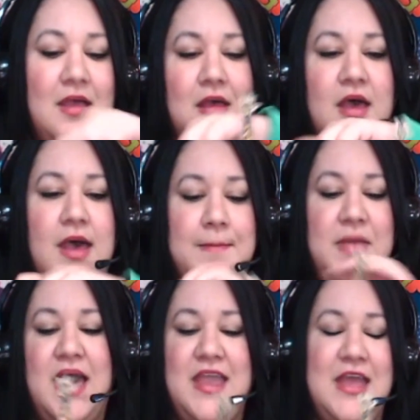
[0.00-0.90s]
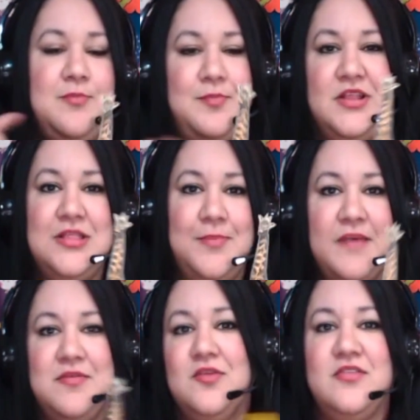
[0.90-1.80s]
I had put the
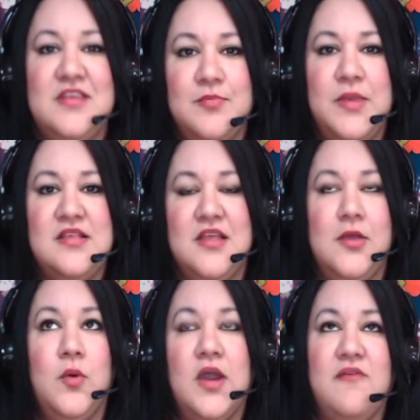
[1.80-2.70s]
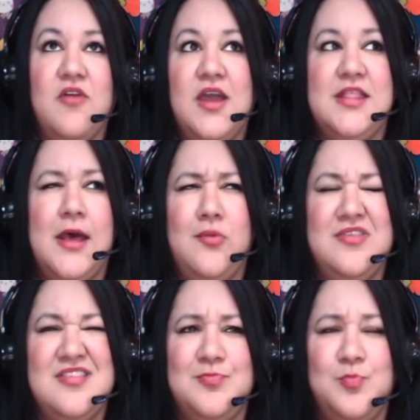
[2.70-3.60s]
popsicle sticks basically wherever I thought
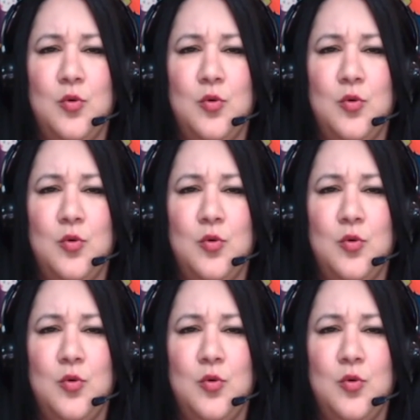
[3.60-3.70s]
was